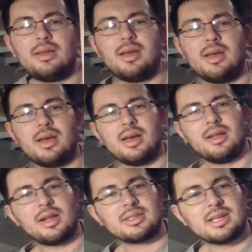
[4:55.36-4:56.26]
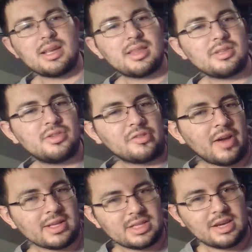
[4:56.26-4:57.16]
And like I said, nothing too
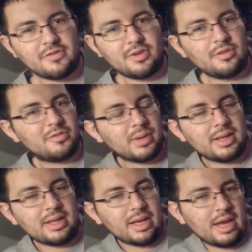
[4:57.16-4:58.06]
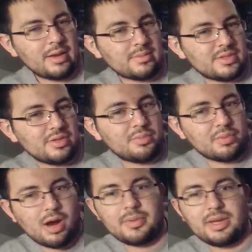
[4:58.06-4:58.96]
fancy. If you've played the games, you
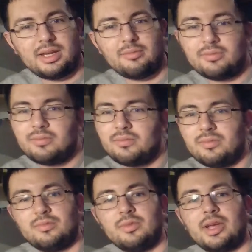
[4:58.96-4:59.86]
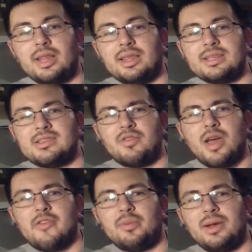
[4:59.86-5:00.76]
probably will get this. If you
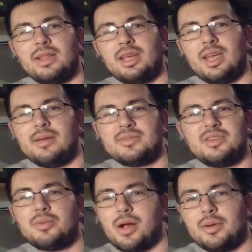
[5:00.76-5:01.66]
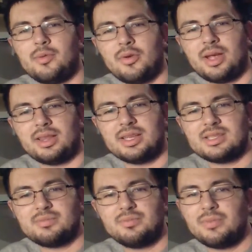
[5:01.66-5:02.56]
haven't played the games, you probably won't get this,
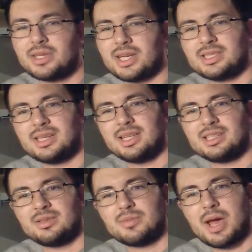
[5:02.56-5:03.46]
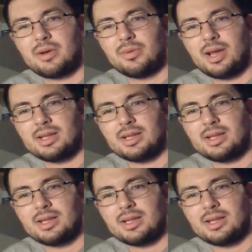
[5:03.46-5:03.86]
because like I said, this is back when